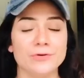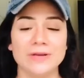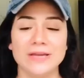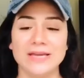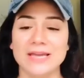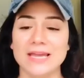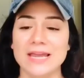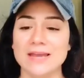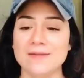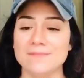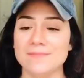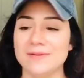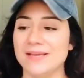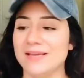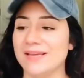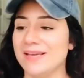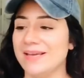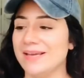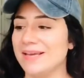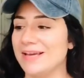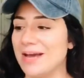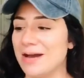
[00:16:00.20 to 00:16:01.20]
it can
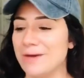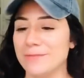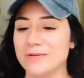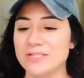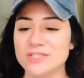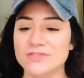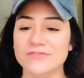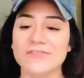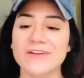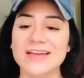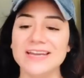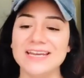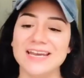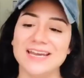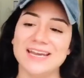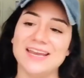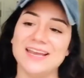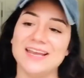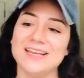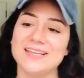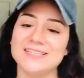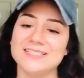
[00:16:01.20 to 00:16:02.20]
be, how much fun it
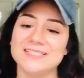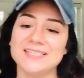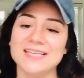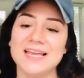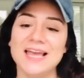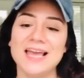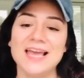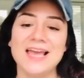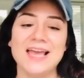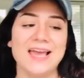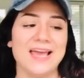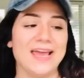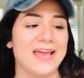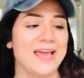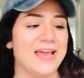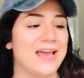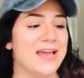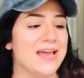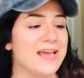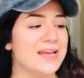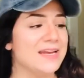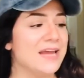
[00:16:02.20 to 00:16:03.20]
is,
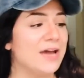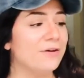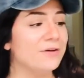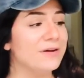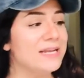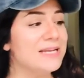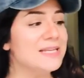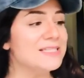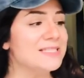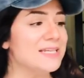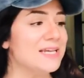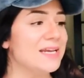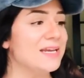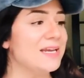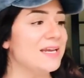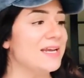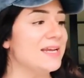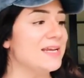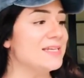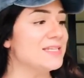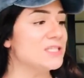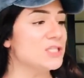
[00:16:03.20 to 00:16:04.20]
and how easy it
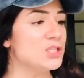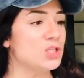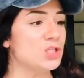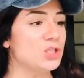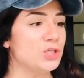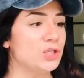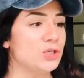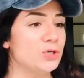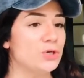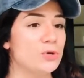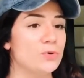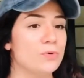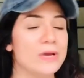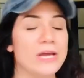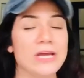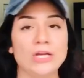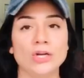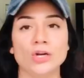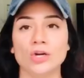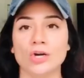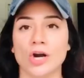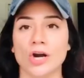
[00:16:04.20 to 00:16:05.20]
is to get
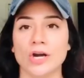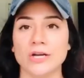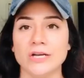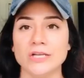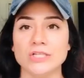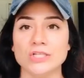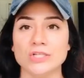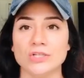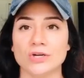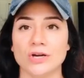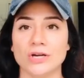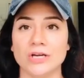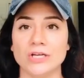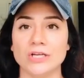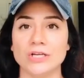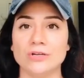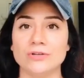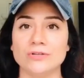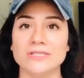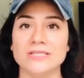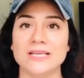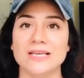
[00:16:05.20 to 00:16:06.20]
your garden started
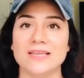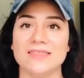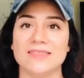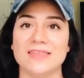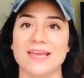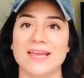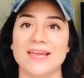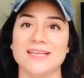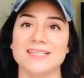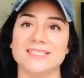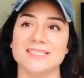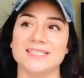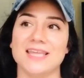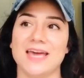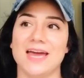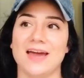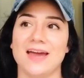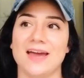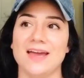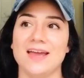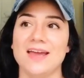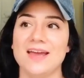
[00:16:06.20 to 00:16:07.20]
using things
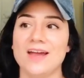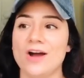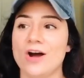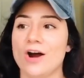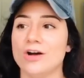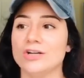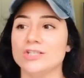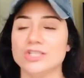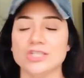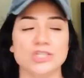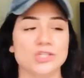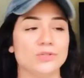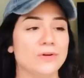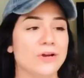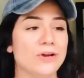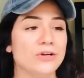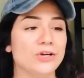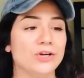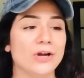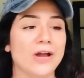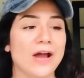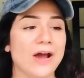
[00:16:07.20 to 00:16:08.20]
that are just
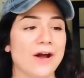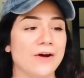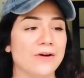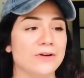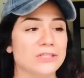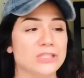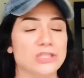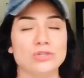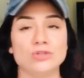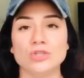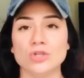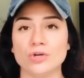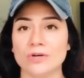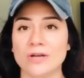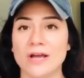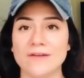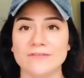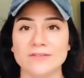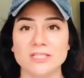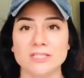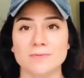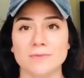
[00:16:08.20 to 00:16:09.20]
around your house. You don't
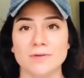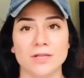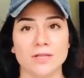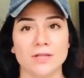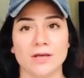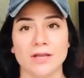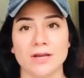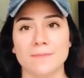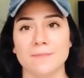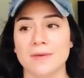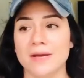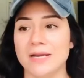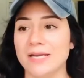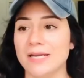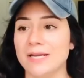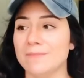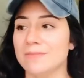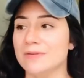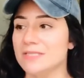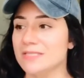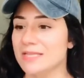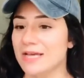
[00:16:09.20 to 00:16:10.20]
have to spend a lot of money
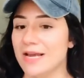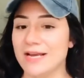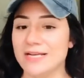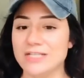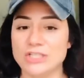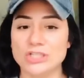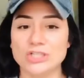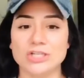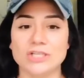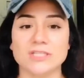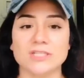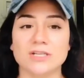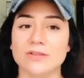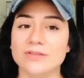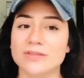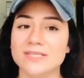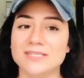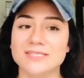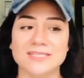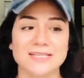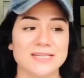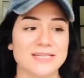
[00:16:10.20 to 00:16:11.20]
besides just on
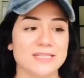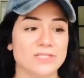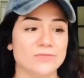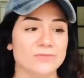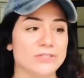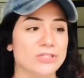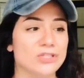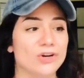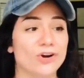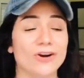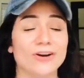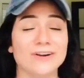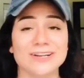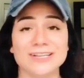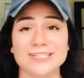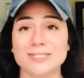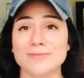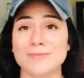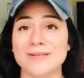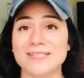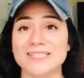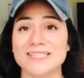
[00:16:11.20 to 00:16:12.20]
the seeds, which aren't
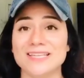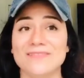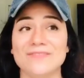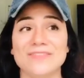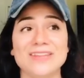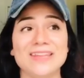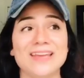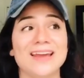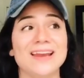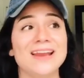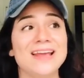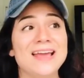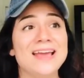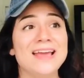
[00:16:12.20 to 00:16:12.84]
expensive and that